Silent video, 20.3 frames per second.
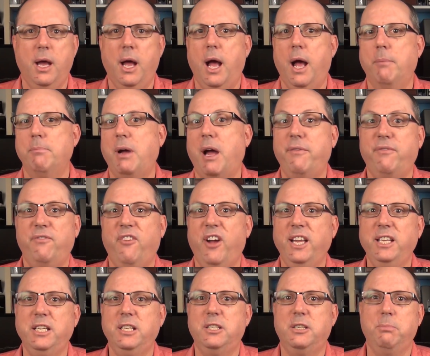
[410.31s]
Um, I
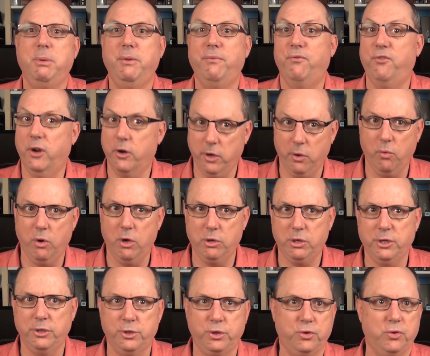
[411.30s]
find it to be very well
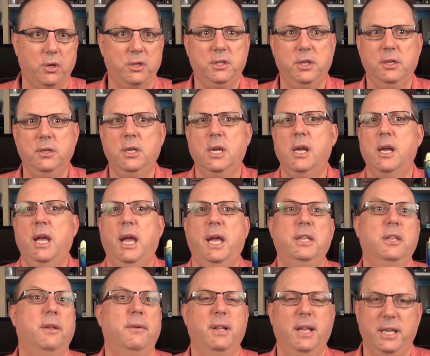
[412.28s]
constructed
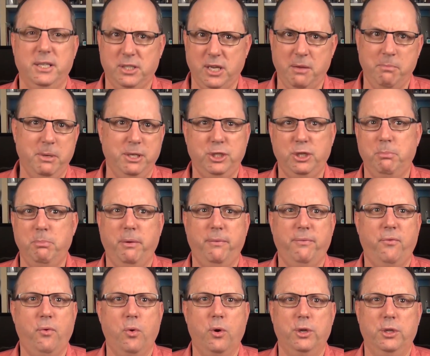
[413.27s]
and the, as I mentioned
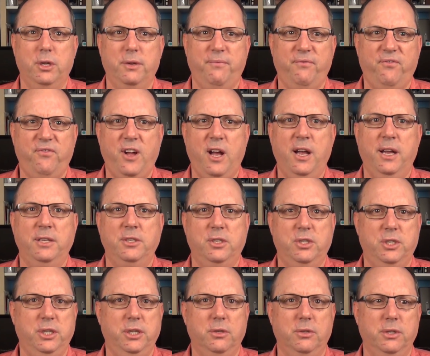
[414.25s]
before, the fine
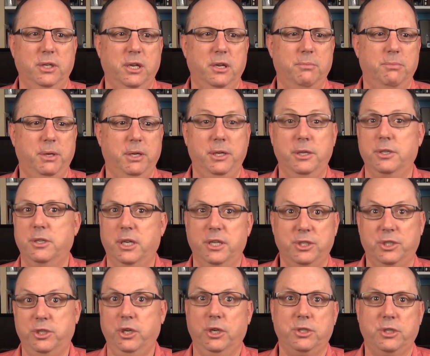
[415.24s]
steel nib is,
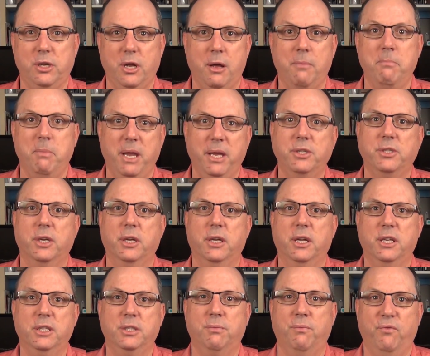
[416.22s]
is just amazing.
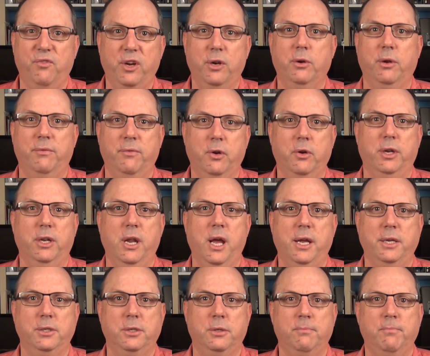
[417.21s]
It's very, very
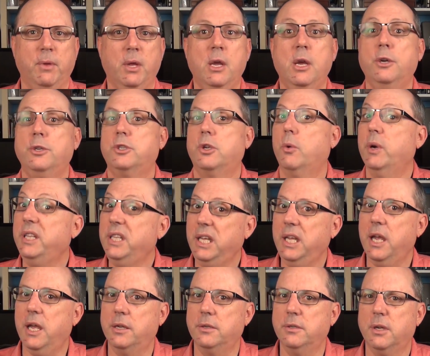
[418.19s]
nice. So, in
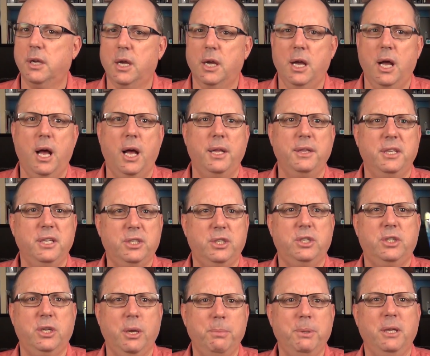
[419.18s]
the end, uh, this
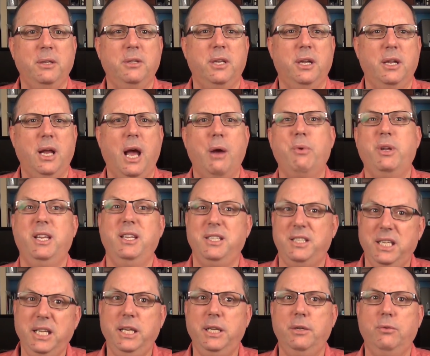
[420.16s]
is something that I would
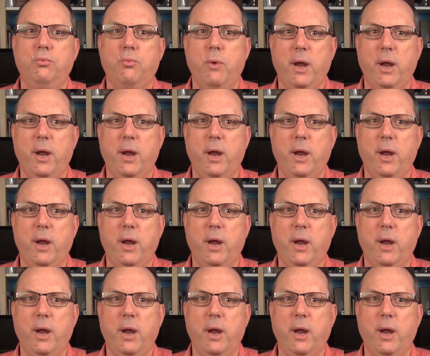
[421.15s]
indeed